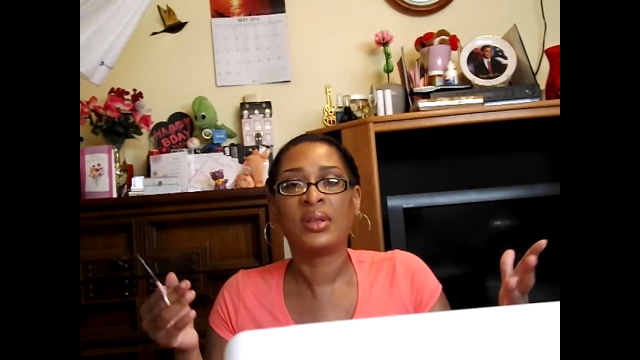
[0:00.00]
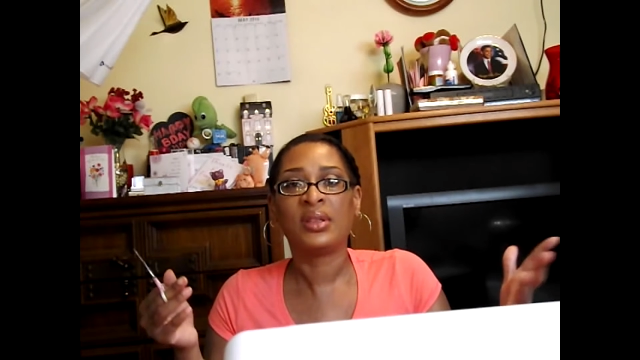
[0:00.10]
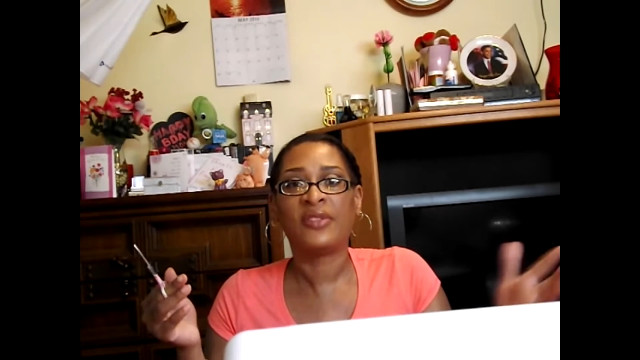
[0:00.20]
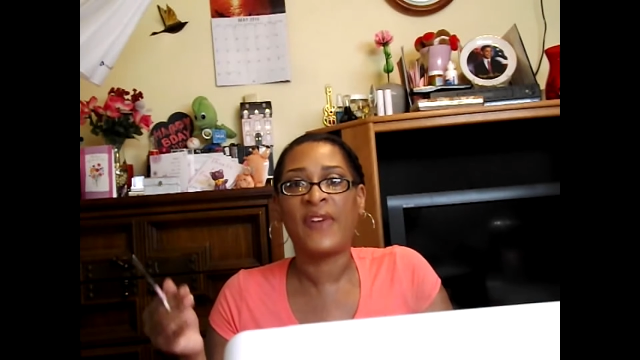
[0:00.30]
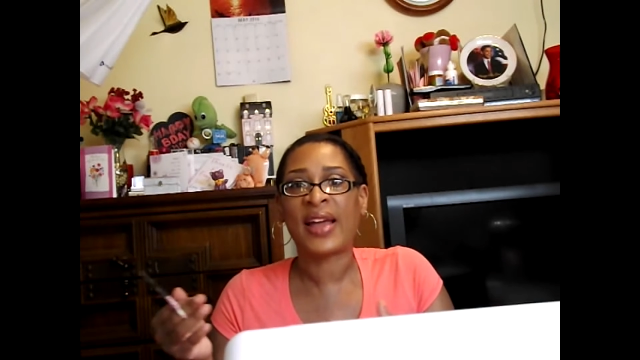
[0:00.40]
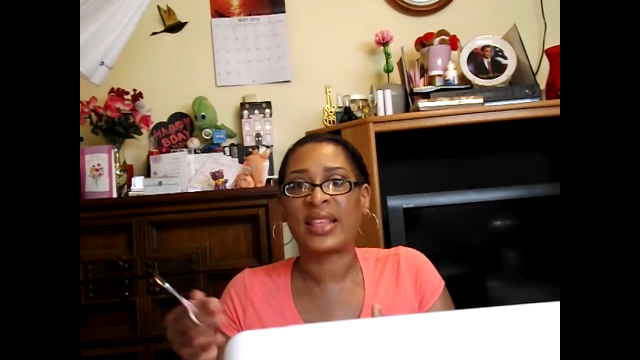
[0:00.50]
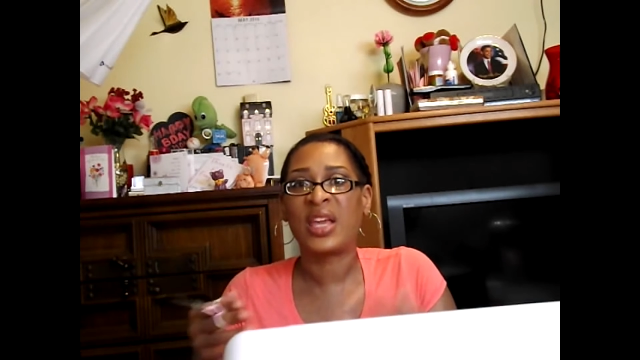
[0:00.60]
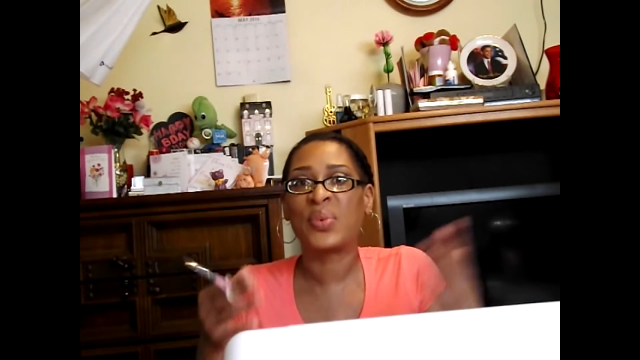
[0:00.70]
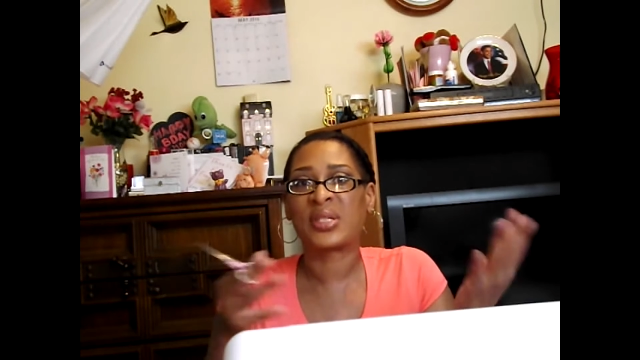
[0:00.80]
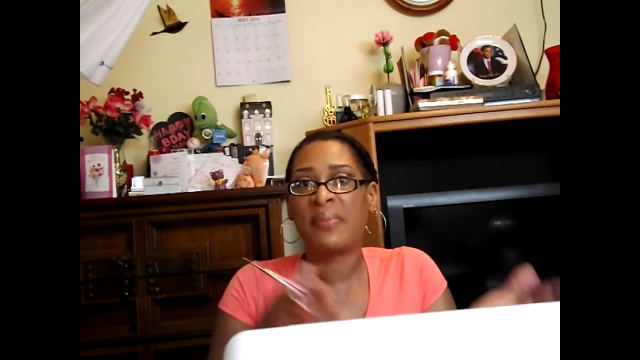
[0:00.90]
the fact that
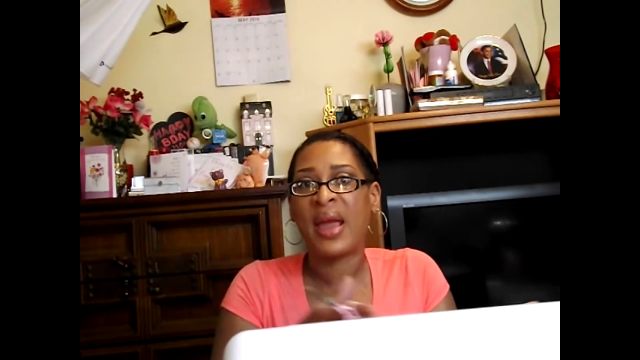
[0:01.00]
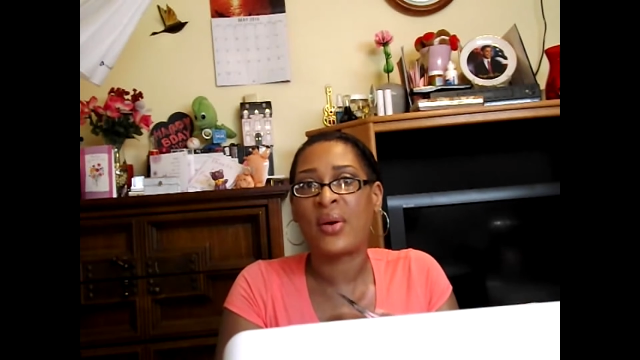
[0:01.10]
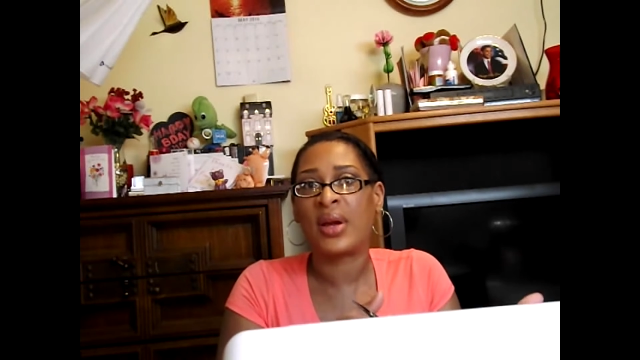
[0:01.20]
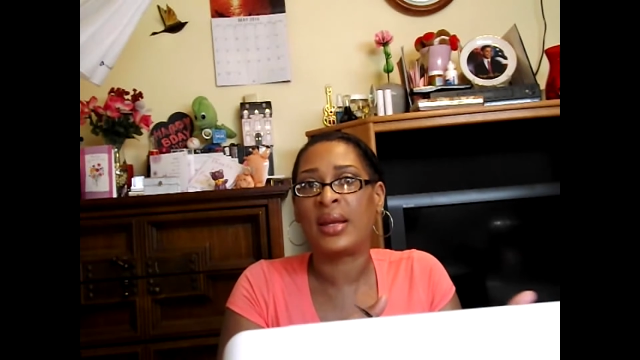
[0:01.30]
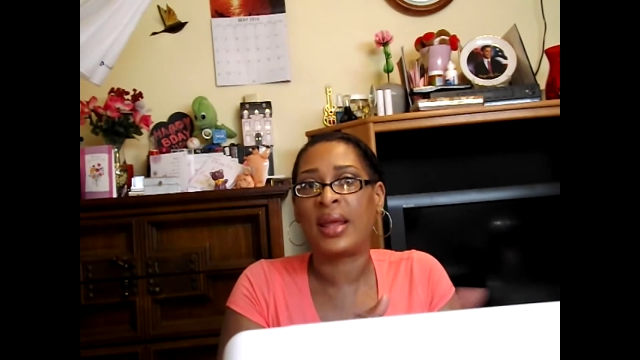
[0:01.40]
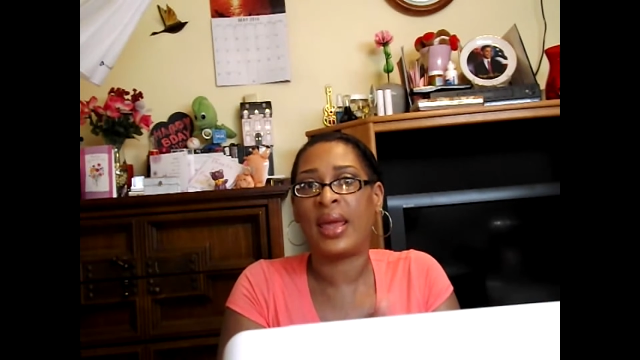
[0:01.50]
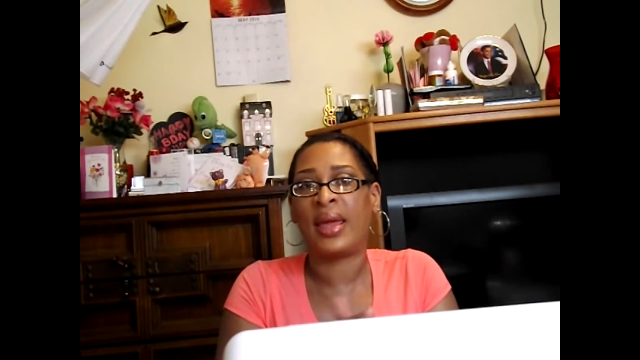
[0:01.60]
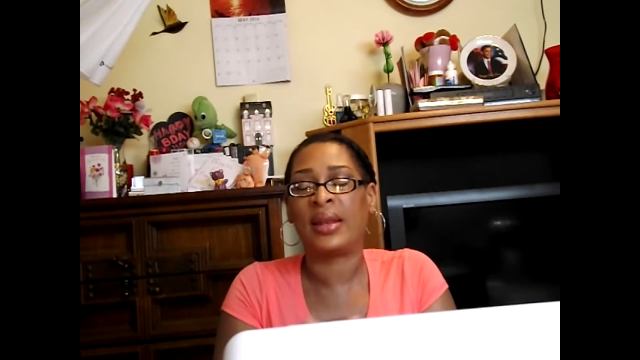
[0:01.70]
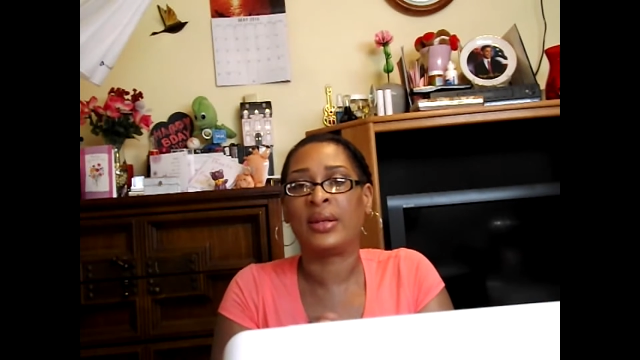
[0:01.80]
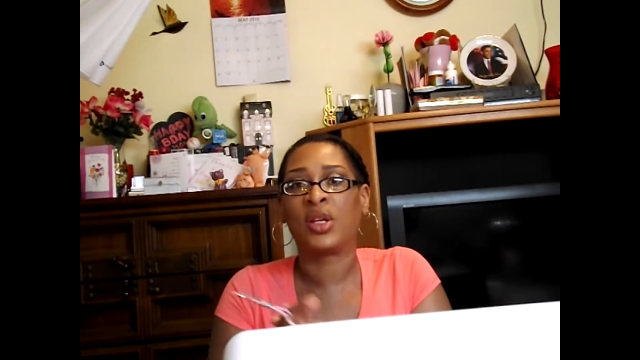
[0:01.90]
he was married
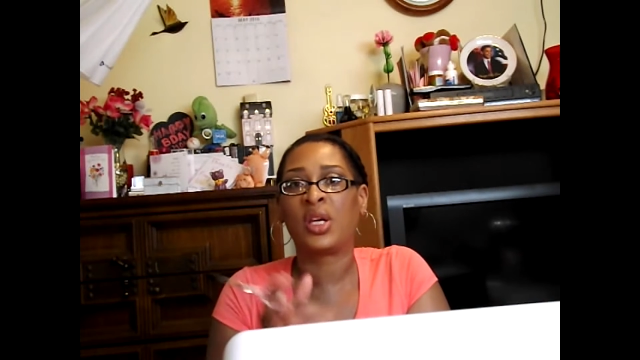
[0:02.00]
and